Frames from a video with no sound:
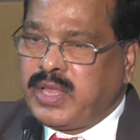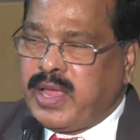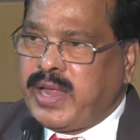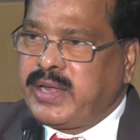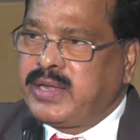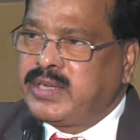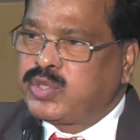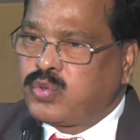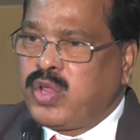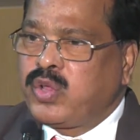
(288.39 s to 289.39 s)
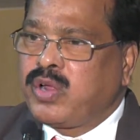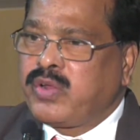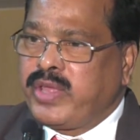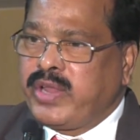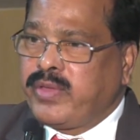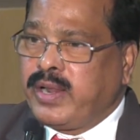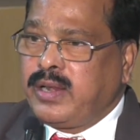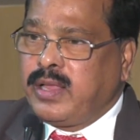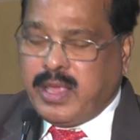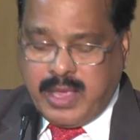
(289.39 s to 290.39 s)
And it is going on very well.
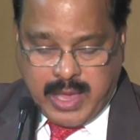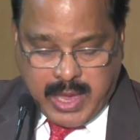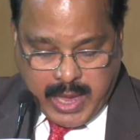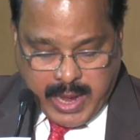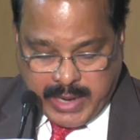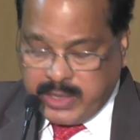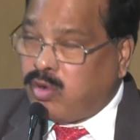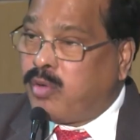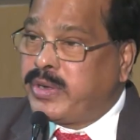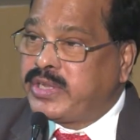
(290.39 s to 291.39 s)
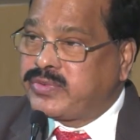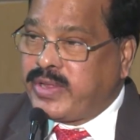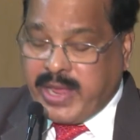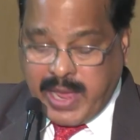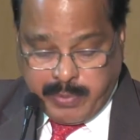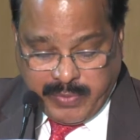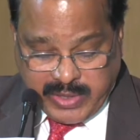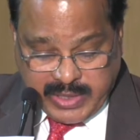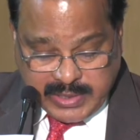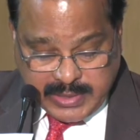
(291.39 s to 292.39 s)
And the government is very happy
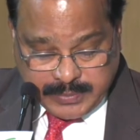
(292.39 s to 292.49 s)
with this.